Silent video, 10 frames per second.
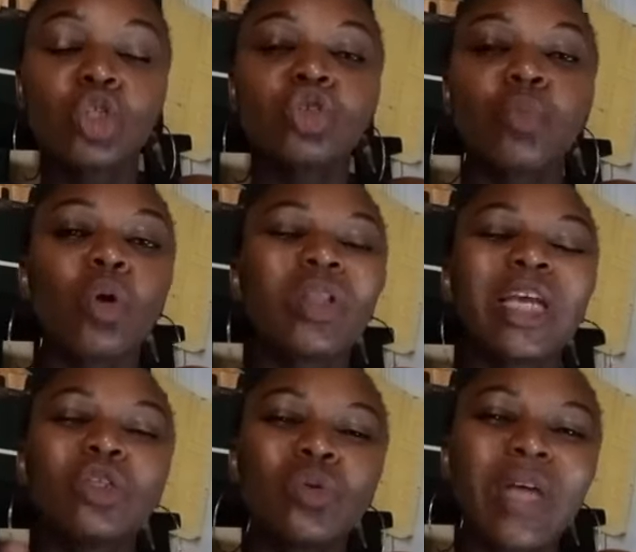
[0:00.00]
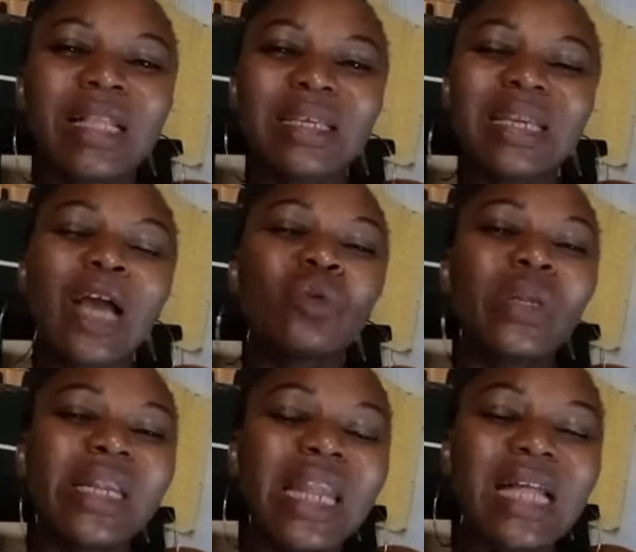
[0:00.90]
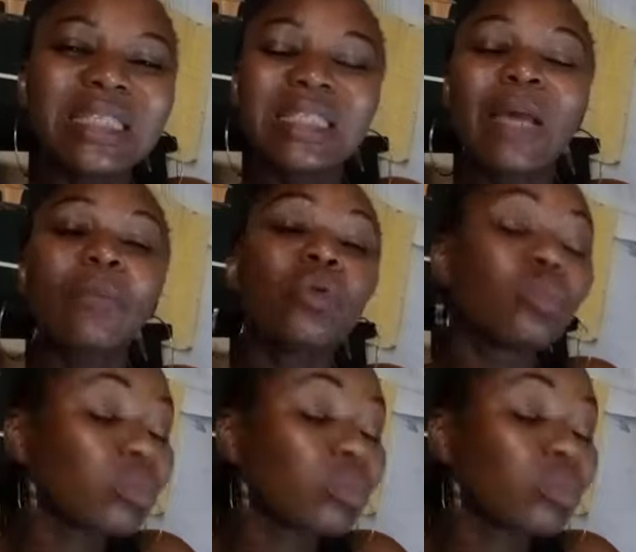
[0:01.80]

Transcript: Tomorrow they do that thing and you let them